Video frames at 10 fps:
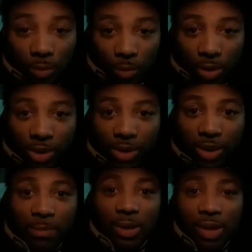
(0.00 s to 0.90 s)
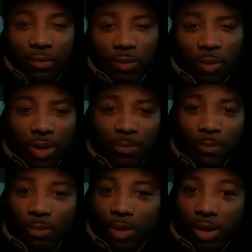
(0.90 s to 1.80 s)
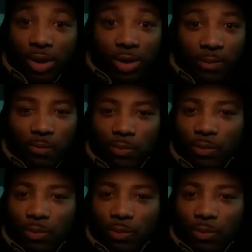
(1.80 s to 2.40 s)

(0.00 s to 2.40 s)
what's up everyone um